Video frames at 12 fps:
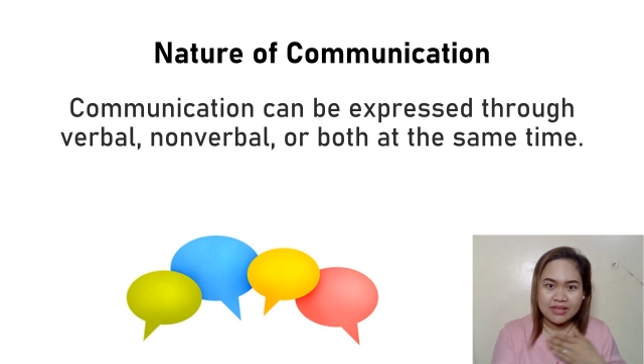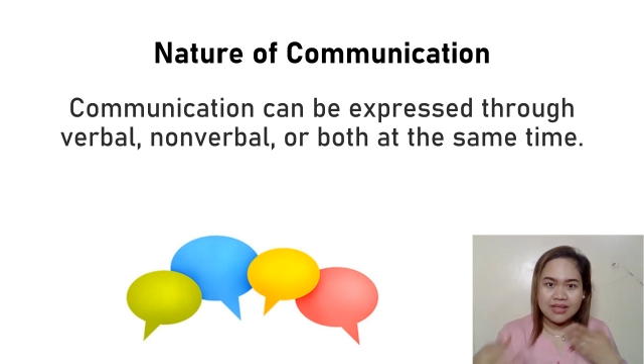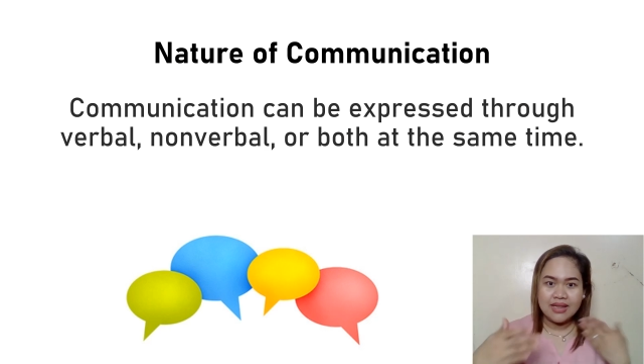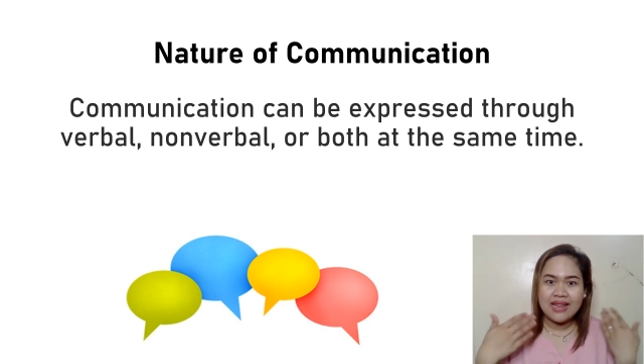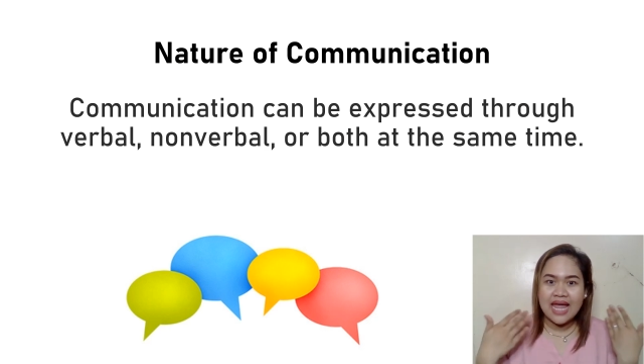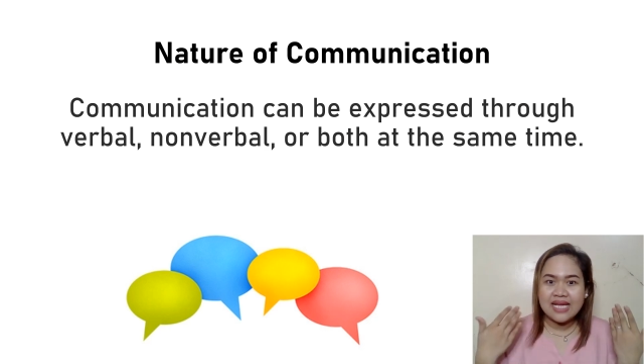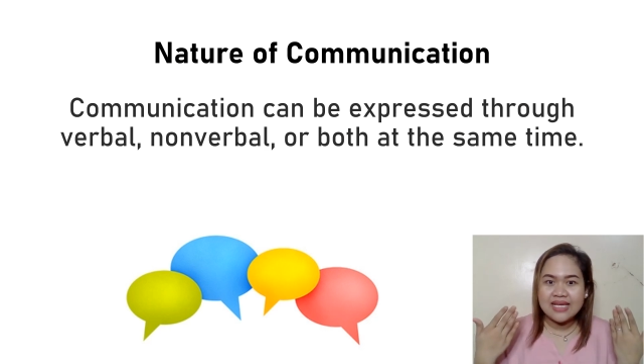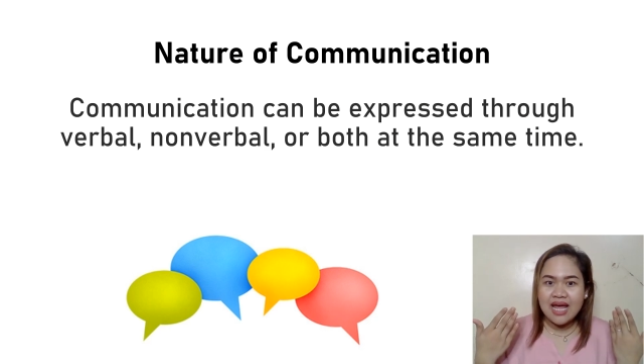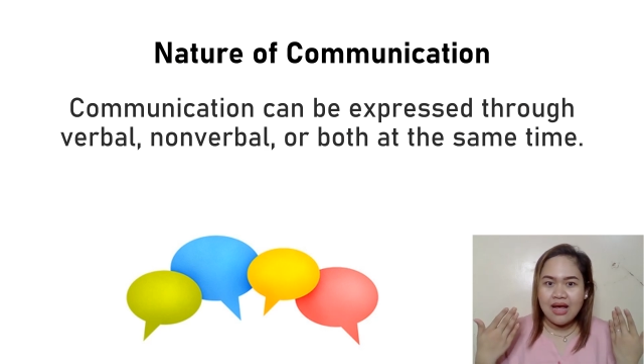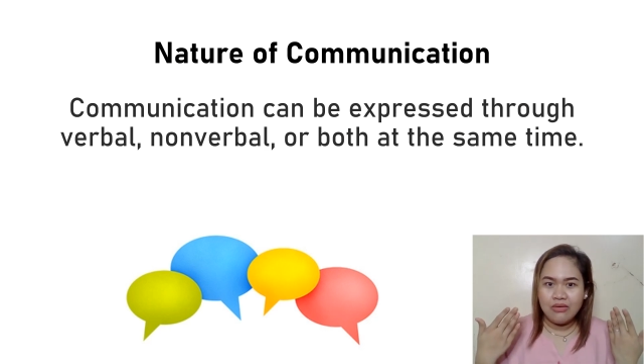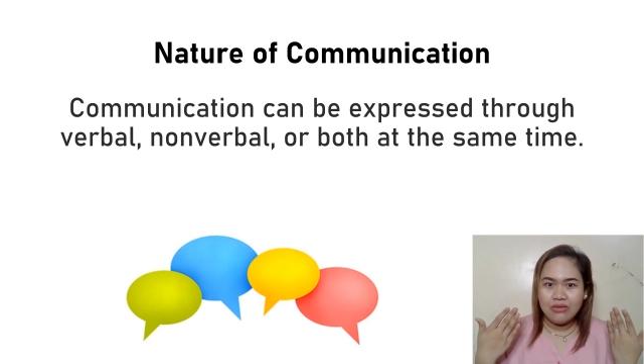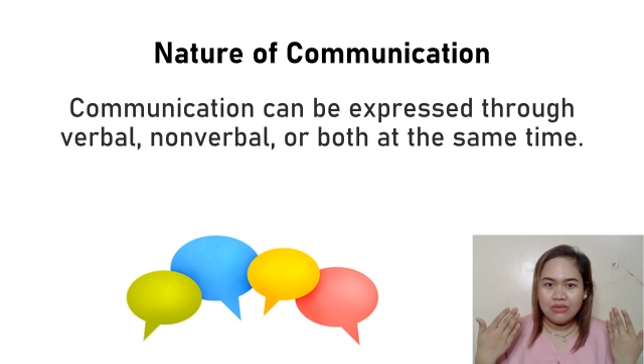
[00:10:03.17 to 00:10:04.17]
Like
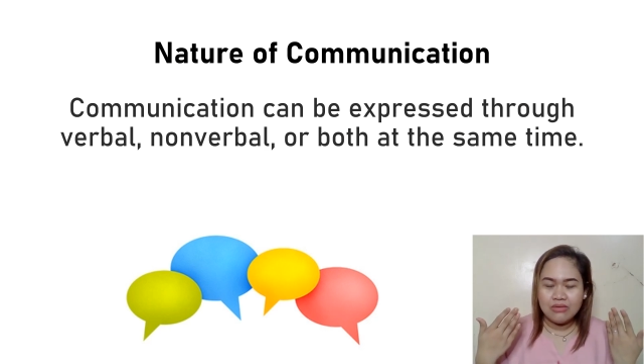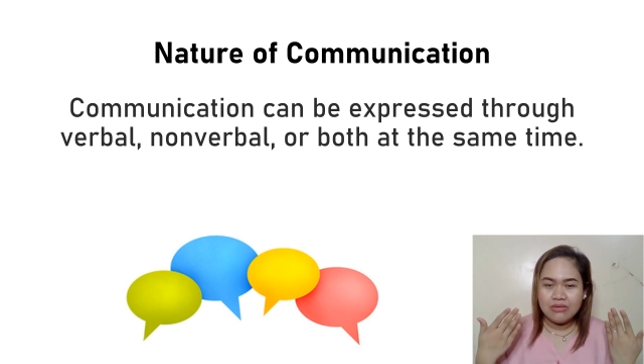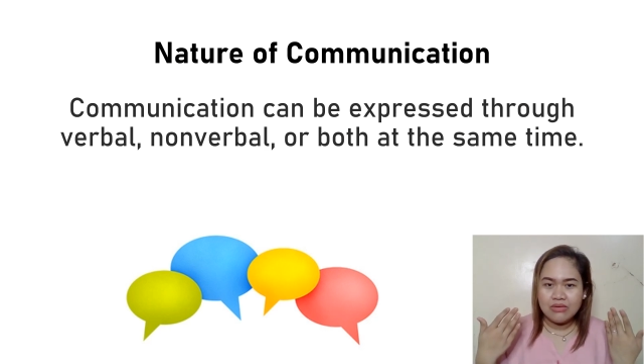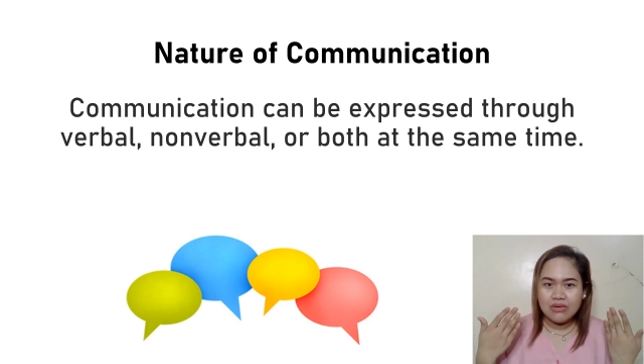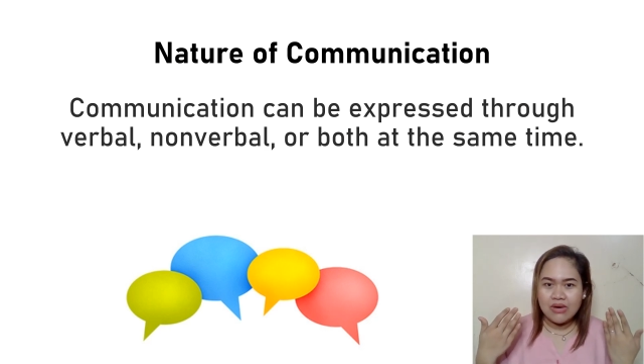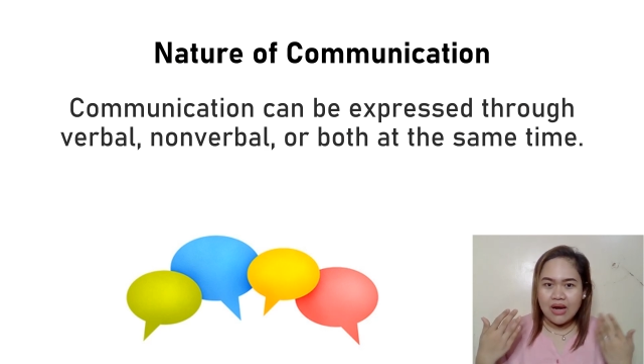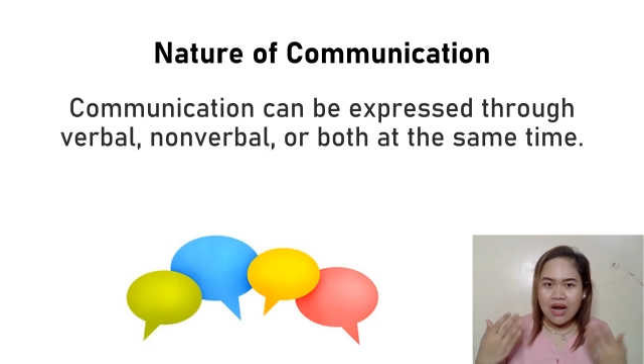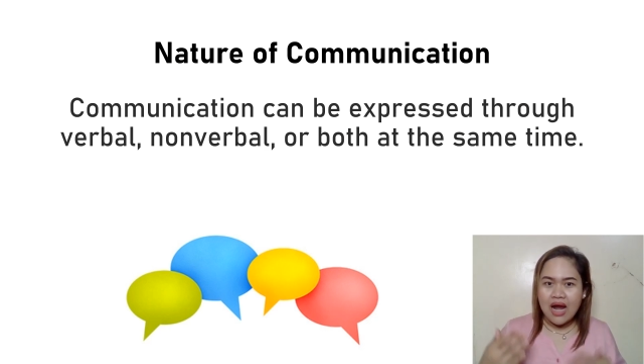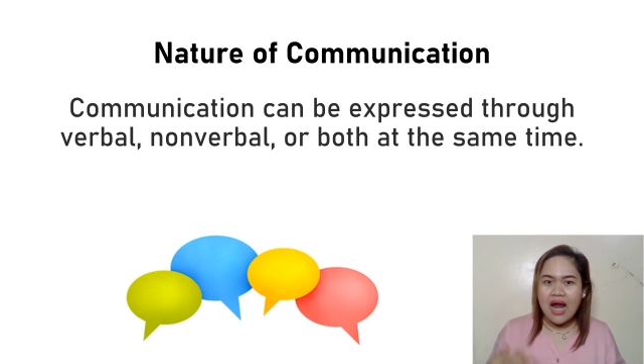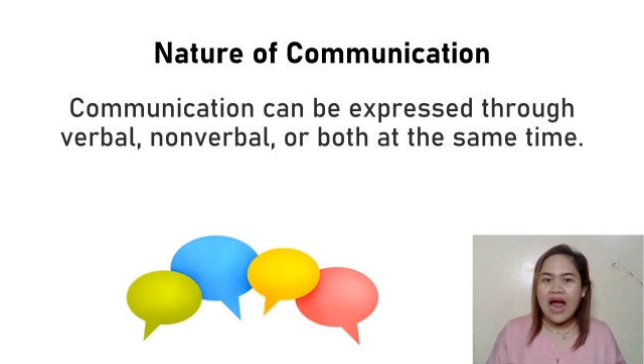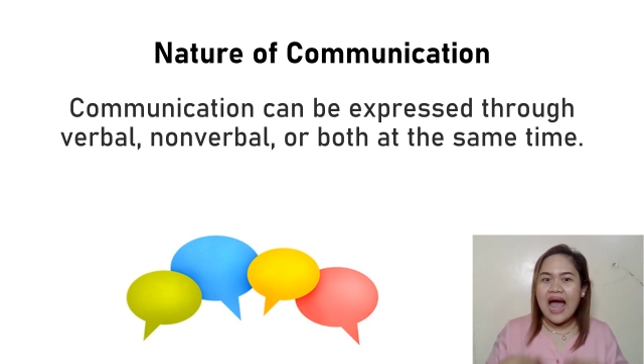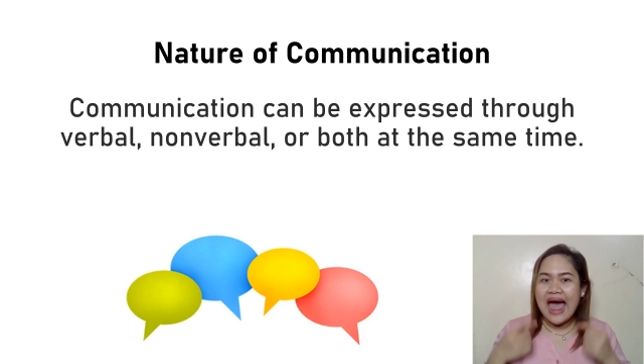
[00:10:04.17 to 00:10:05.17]
now,
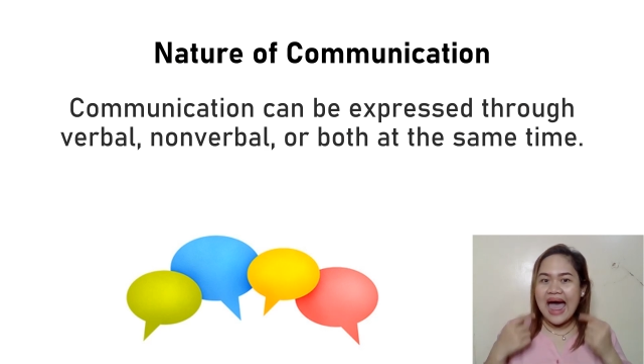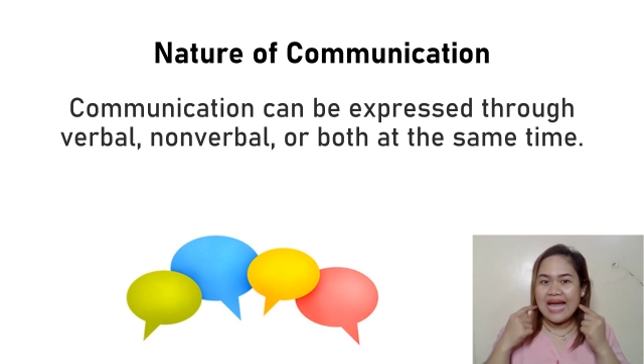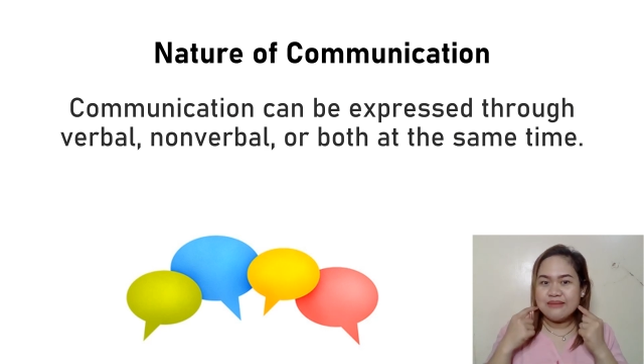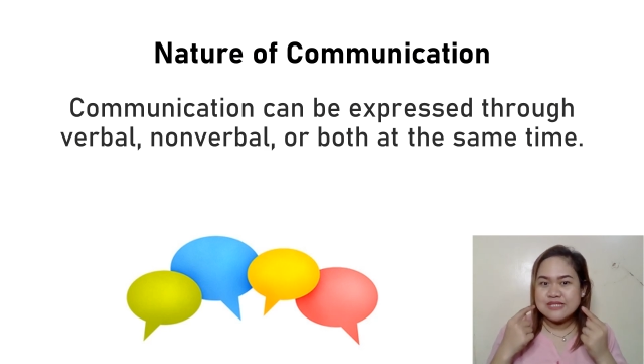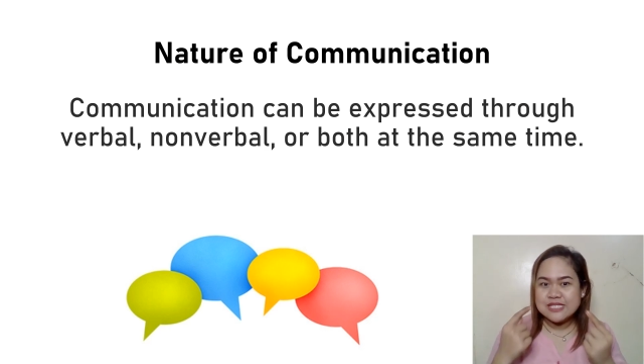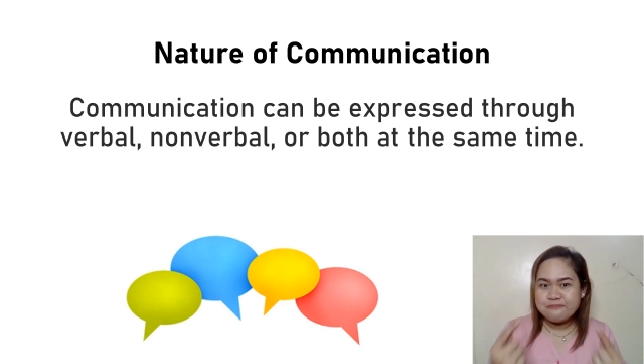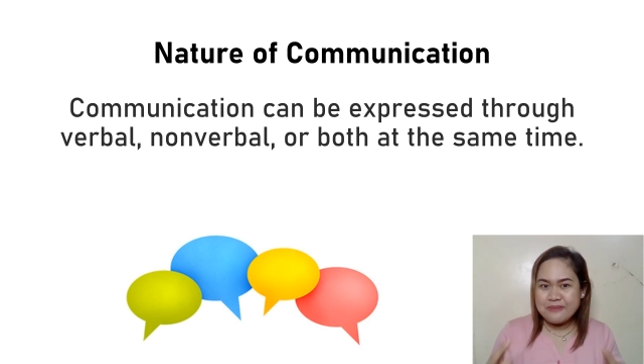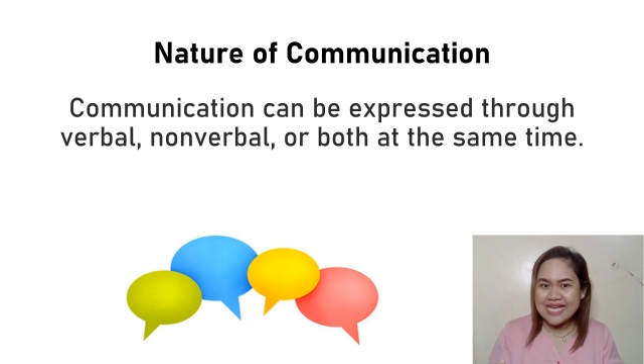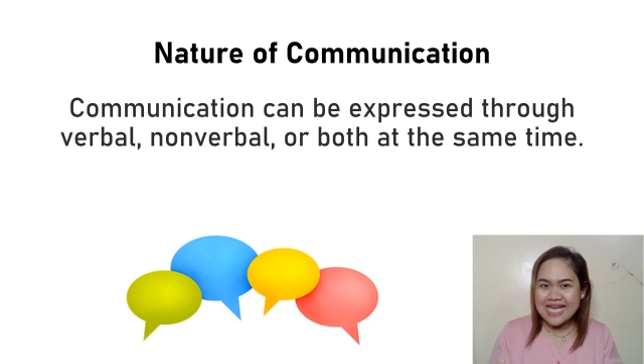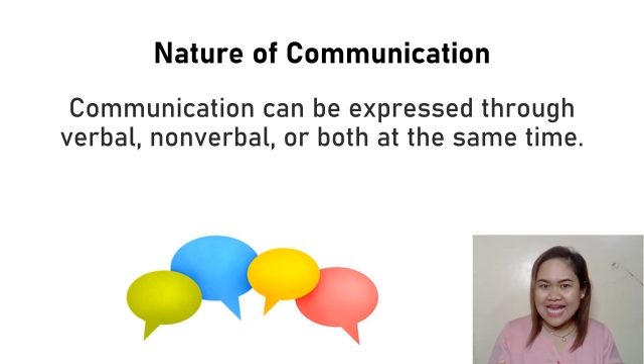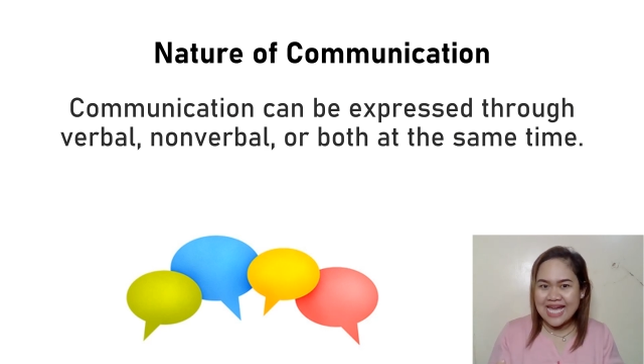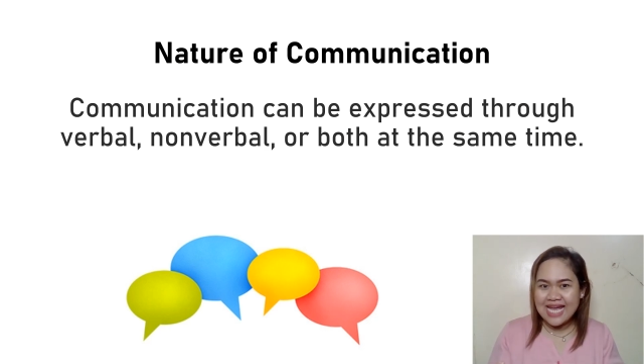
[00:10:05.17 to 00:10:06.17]
I'm
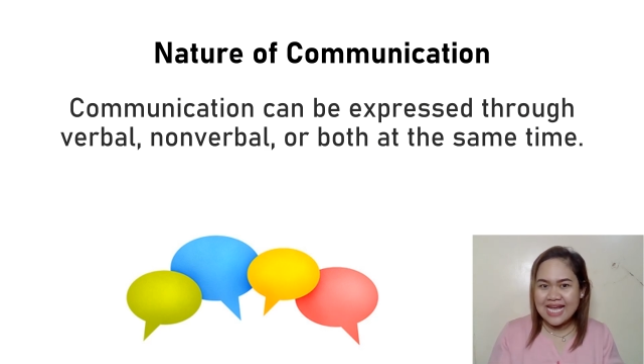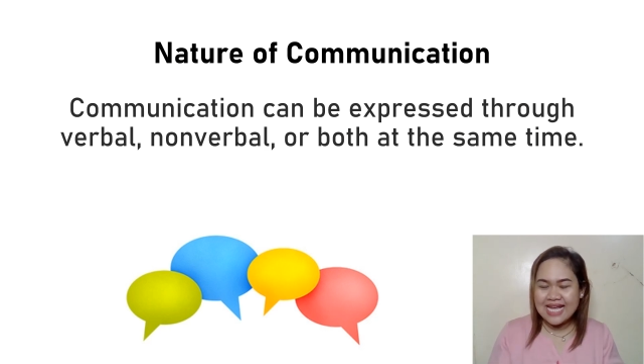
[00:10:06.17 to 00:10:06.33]
speaking